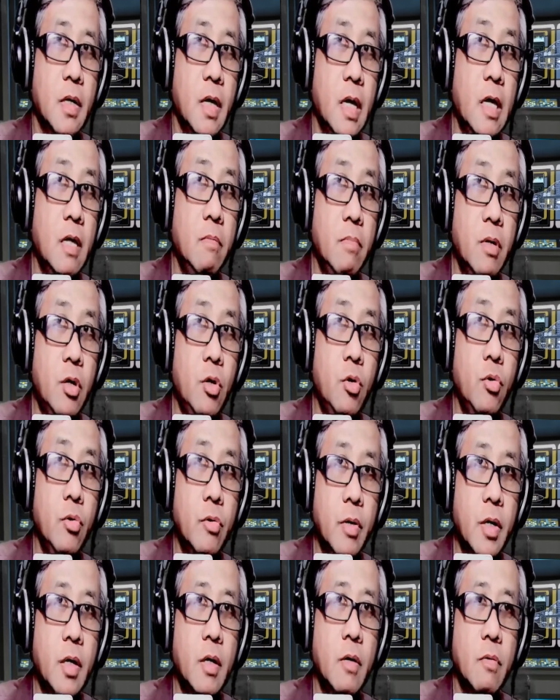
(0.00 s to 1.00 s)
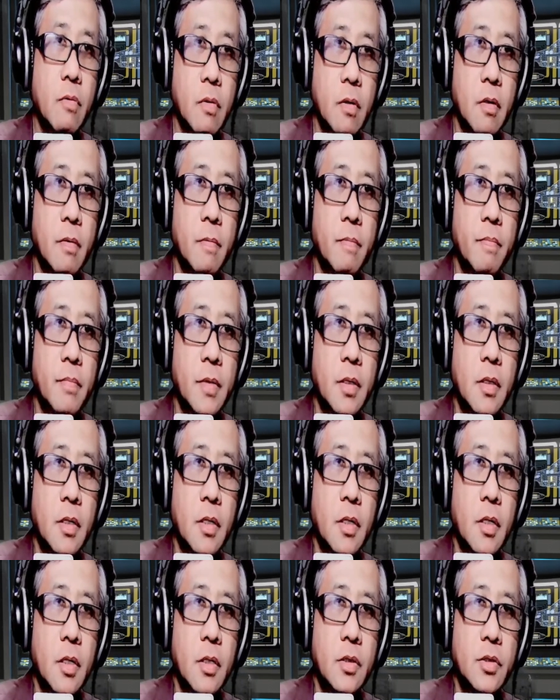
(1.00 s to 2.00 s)
and below ground.
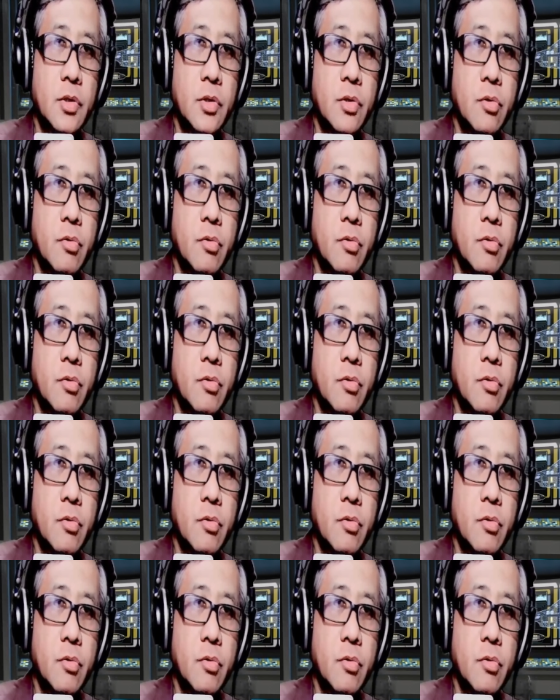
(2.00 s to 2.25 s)
So